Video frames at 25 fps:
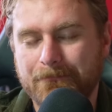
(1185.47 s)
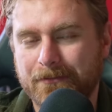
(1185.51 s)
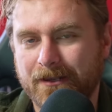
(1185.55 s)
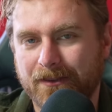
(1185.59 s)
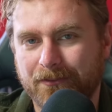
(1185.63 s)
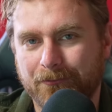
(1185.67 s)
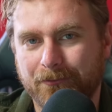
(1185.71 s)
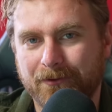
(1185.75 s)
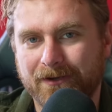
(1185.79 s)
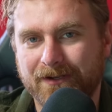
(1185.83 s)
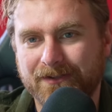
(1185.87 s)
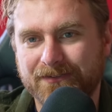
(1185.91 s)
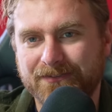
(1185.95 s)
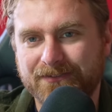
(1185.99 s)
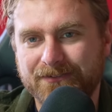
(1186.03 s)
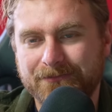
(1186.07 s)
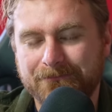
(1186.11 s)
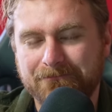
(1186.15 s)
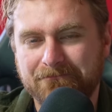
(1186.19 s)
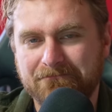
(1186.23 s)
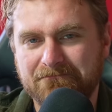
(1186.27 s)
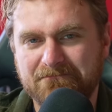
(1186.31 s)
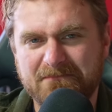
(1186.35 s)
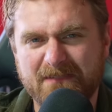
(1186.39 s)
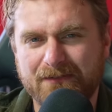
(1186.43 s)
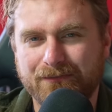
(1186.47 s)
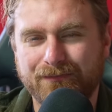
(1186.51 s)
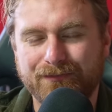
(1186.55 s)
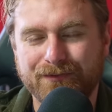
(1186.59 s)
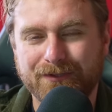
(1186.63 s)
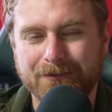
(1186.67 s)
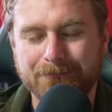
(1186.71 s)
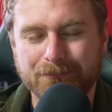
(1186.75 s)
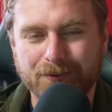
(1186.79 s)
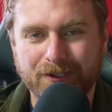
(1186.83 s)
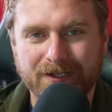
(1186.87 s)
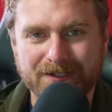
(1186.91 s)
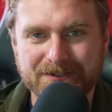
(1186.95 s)
But otherwise, never
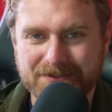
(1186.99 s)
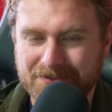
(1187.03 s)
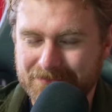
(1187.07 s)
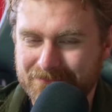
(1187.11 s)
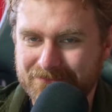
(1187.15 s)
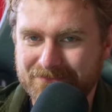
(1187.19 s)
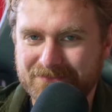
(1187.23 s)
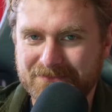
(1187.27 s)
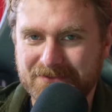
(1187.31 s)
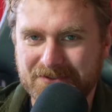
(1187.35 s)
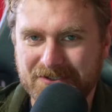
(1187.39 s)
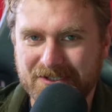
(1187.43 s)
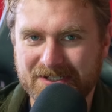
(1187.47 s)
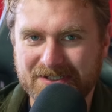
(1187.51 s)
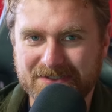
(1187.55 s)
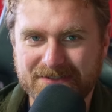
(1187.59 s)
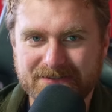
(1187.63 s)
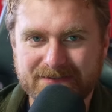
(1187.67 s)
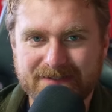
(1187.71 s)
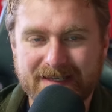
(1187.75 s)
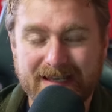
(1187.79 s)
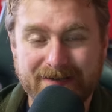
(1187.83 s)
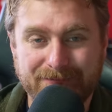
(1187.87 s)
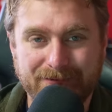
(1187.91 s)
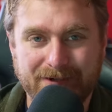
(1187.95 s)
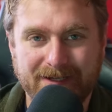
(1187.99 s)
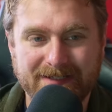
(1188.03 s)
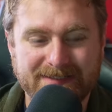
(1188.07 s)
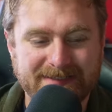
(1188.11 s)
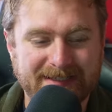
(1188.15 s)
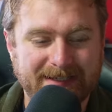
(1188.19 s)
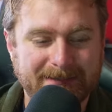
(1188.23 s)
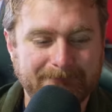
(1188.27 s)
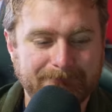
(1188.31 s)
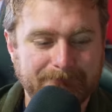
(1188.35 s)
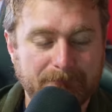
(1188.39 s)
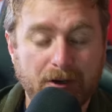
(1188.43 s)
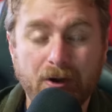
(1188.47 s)
feel obliged. Cheers. Have a great
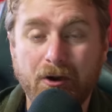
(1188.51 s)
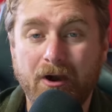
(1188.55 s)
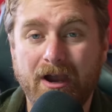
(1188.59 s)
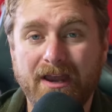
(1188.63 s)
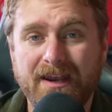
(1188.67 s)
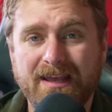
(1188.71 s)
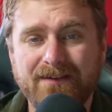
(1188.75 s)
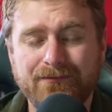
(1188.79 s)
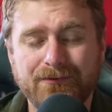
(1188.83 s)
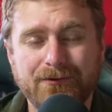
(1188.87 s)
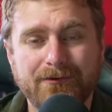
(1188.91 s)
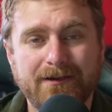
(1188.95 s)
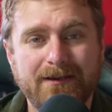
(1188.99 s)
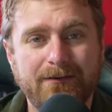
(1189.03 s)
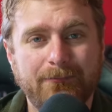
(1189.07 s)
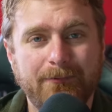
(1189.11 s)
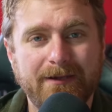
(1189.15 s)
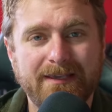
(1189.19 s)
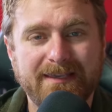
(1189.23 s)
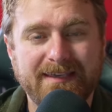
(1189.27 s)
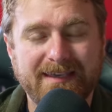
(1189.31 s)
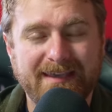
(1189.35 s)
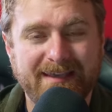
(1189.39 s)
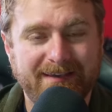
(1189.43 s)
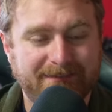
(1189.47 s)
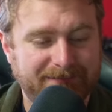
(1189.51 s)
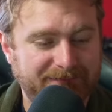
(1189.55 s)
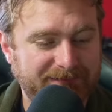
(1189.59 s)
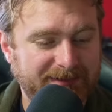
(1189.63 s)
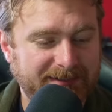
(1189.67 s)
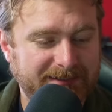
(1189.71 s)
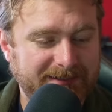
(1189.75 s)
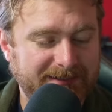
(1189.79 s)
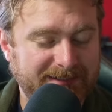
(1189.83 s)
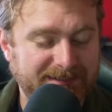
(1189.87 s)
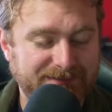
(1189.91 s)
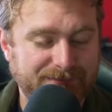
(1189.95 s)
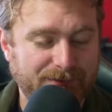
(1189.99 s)
day. Oh, and have a great weekend.
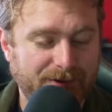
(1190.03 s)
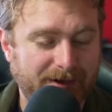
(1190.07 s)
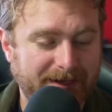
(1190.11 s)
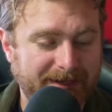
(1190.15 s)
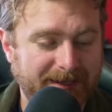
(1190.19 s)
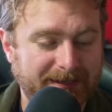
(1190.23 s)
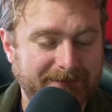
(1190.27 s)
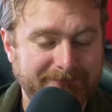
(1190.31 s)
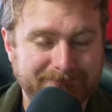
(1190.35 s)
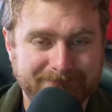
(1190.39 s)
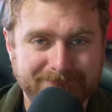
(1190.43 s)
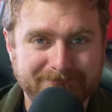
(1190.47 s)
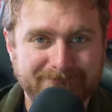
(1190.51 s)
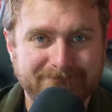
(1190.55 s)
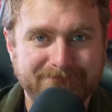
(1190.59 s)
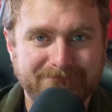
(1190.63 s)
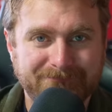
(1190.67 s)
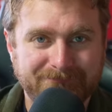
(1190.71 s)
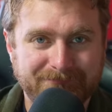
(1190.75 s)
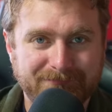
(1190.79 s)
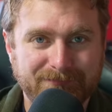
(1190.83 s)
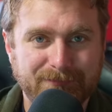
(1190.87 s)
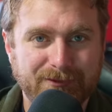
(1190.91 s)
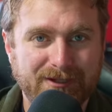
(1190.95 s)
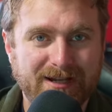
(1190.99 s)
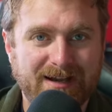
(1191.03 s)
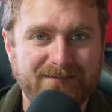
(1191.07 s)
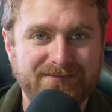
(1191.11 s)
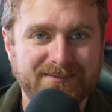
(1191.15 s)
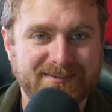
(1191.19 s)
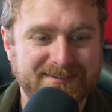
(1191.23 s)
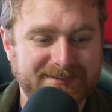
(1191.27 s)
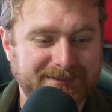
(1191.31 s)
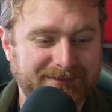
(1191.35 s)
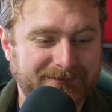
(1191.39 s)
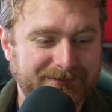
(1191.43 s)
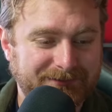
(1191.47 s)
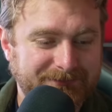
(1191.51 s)
Fucking, it, it's Friday. Look after
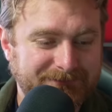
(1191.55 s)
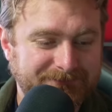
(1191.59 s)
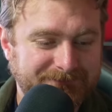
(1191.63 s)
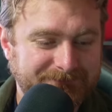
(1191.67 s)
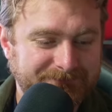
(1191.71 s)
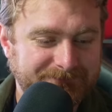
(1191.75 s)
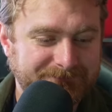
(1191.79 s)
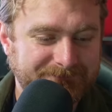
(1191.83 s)
yourselves.